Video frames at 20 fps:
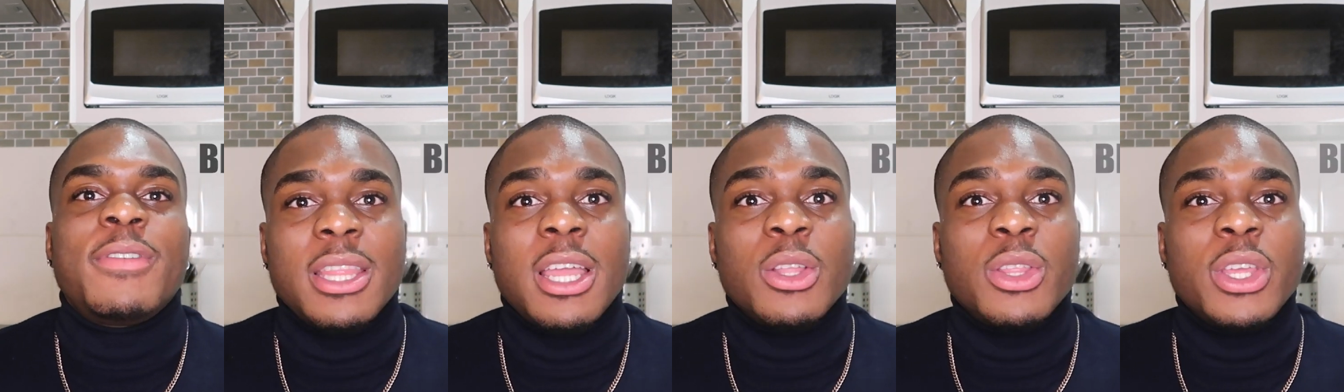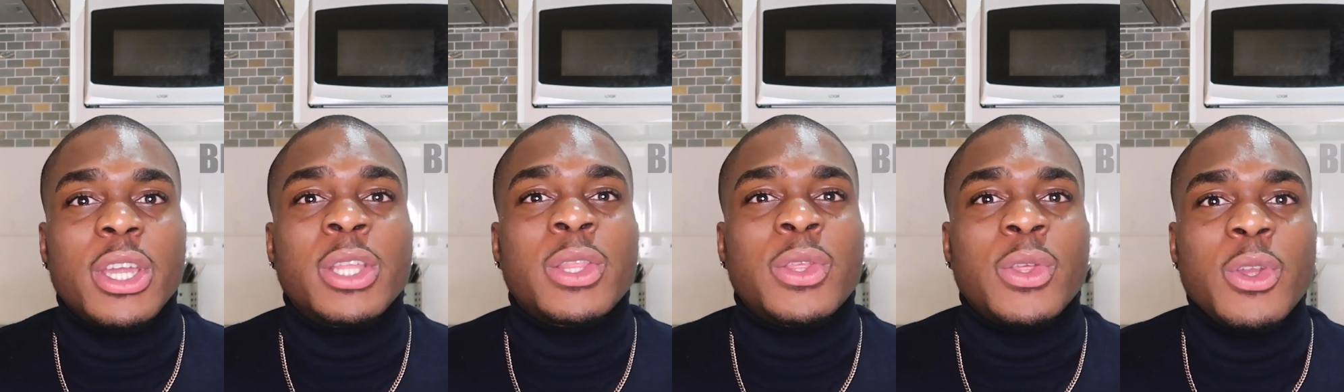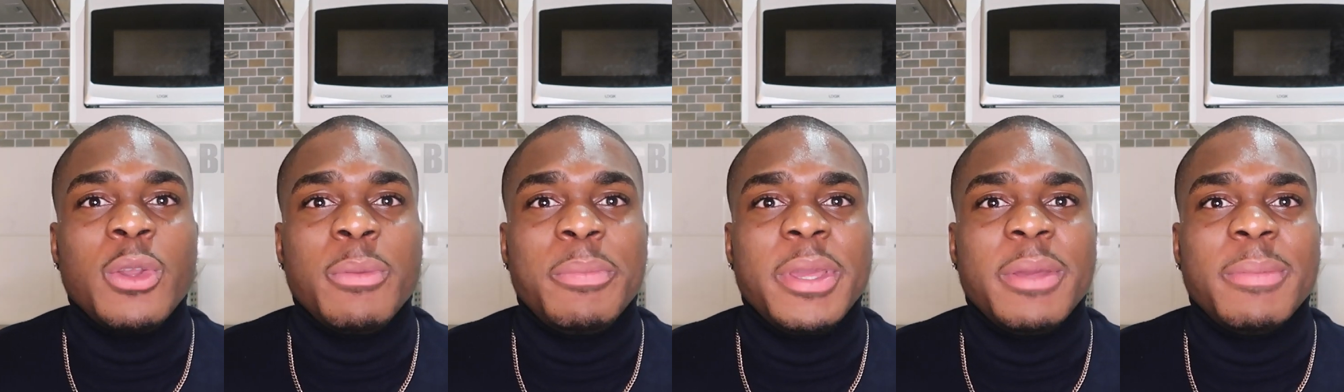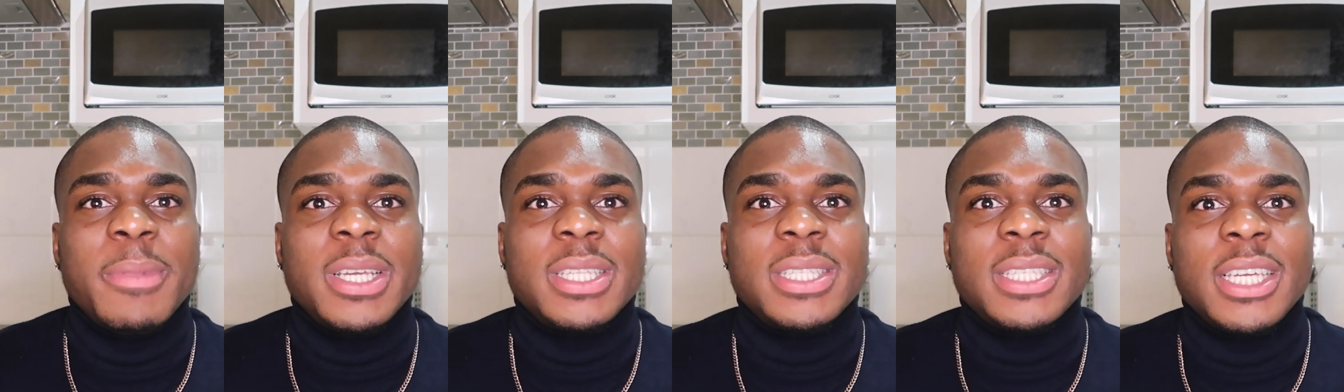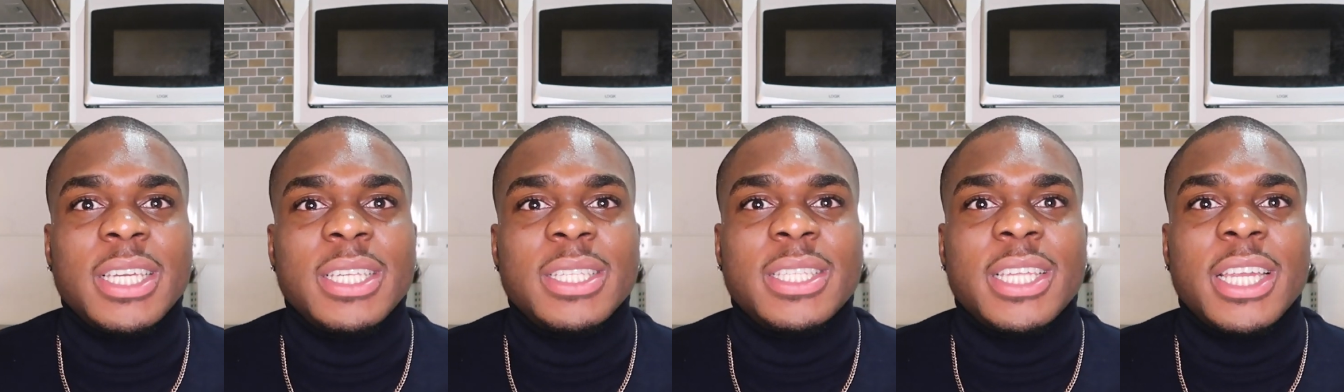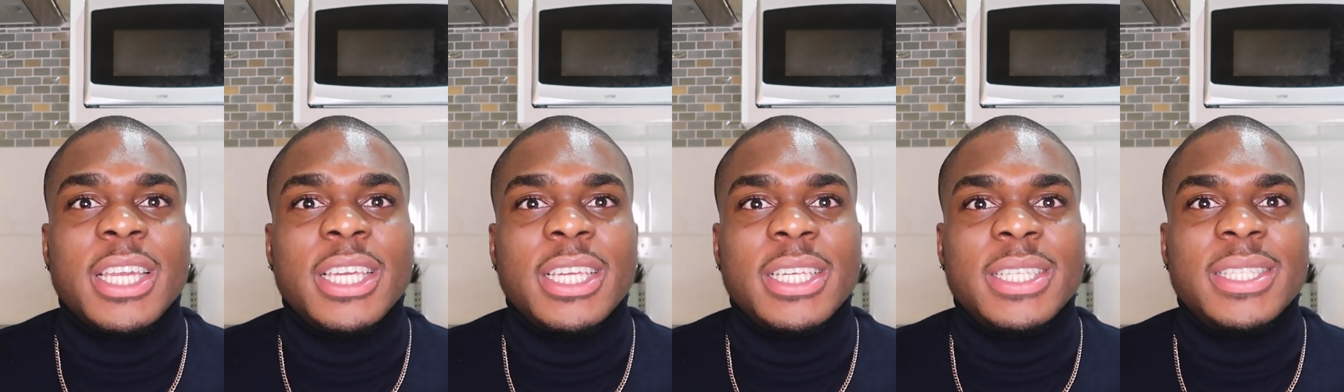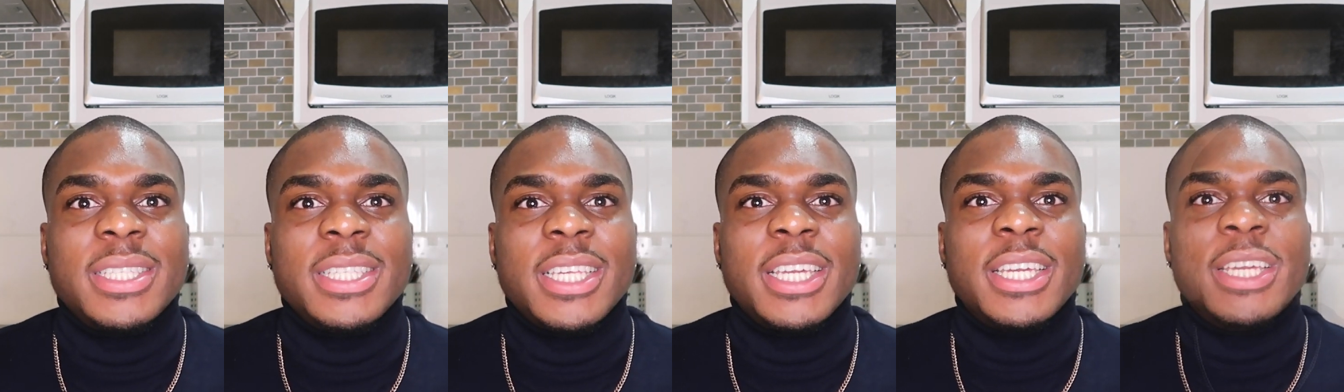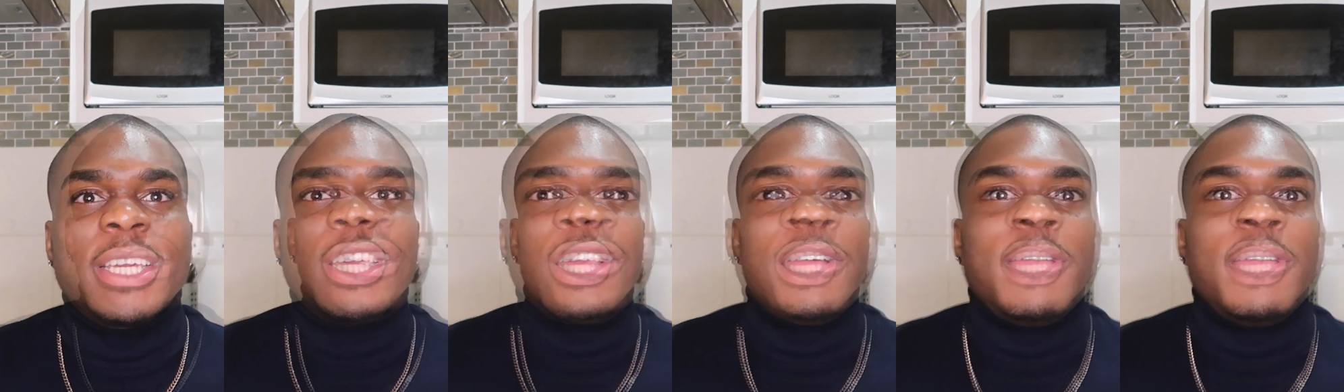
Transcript: Now there are 2 Bmat sittings that you can sit.